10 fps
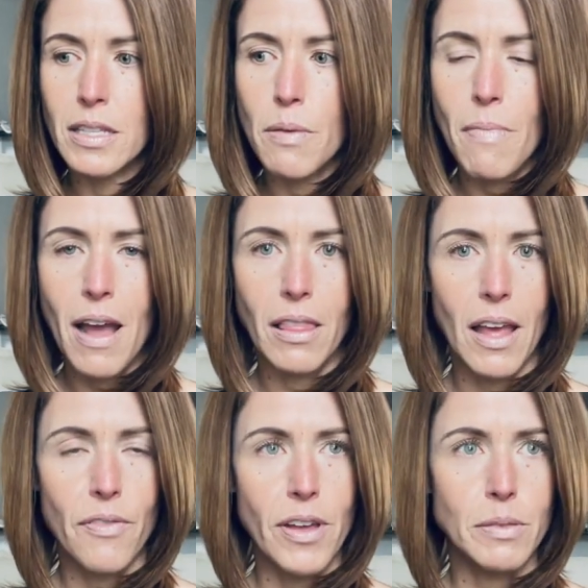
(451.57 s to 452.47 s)
that my
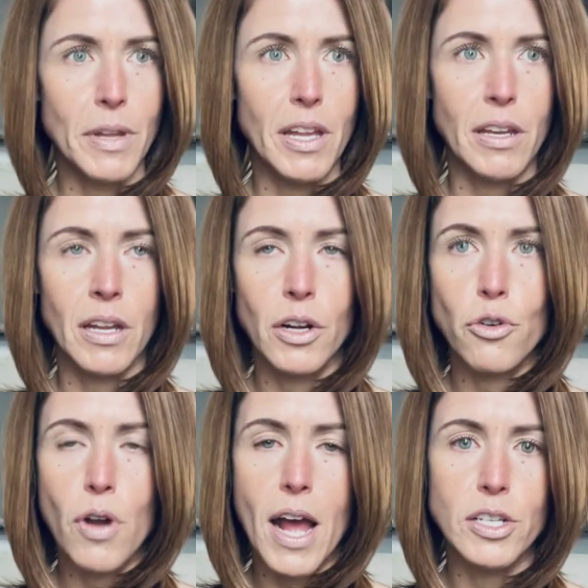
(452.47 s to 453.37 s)
life has been
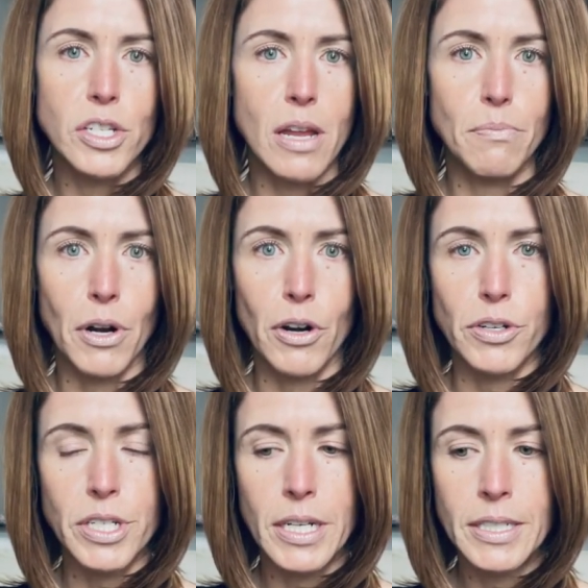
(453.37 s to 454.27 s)
crashed and burned,